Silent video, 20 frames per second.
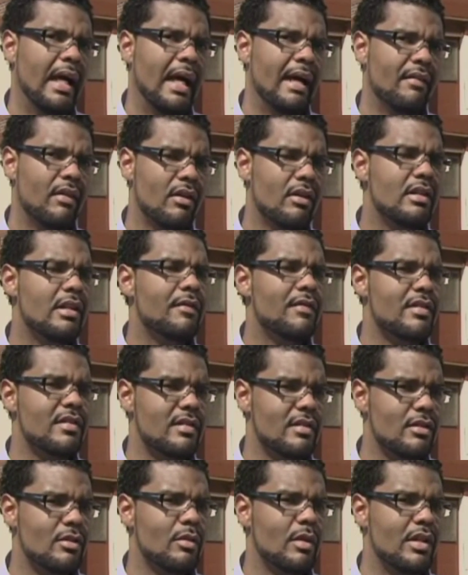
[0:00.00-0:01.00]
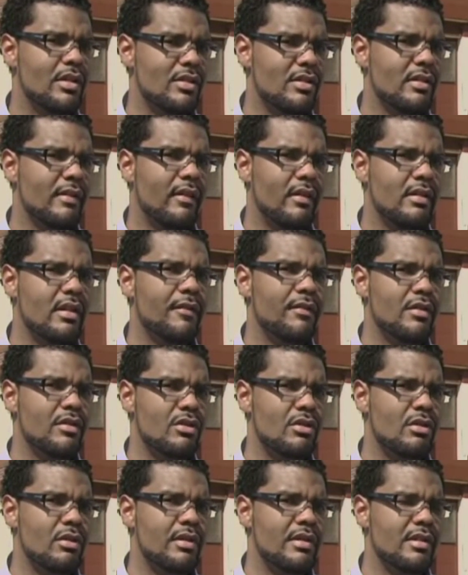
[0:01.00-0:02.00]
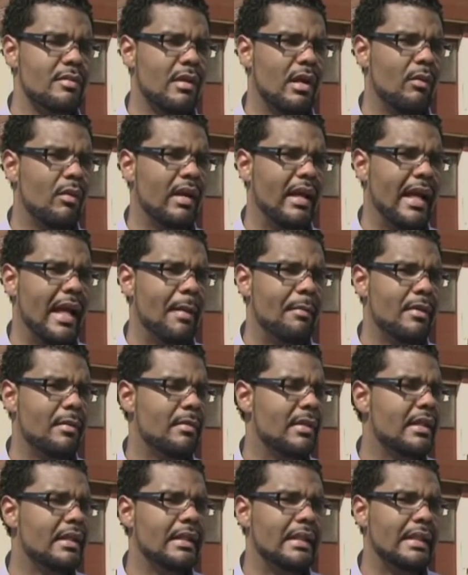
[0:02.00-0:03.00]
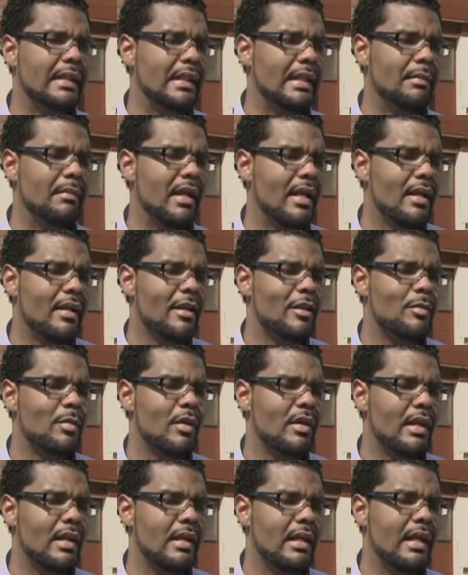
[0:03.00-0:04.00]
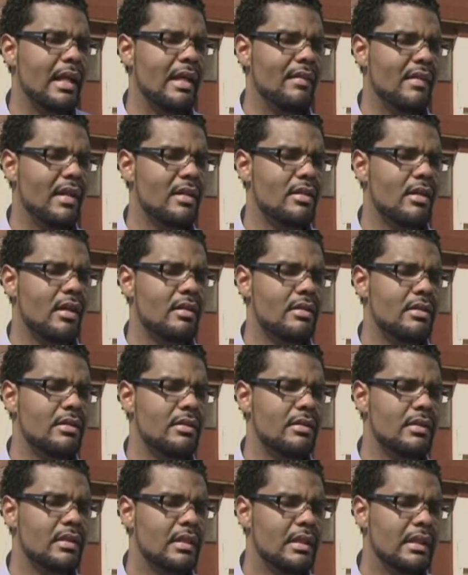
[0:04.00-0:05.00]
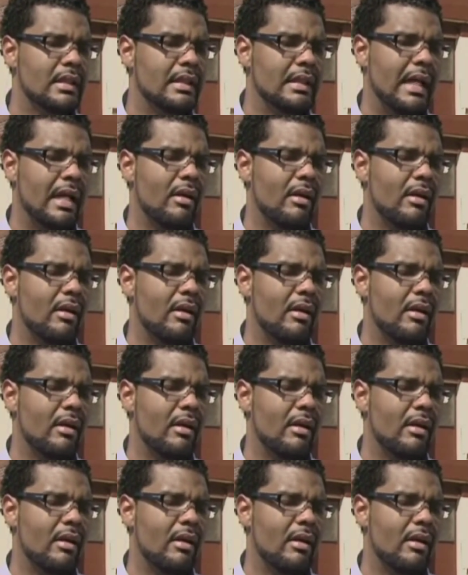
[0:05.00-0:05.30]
I've heard different situations. I've heard different stories about what happened. But Antonio French is the alderman for the 21st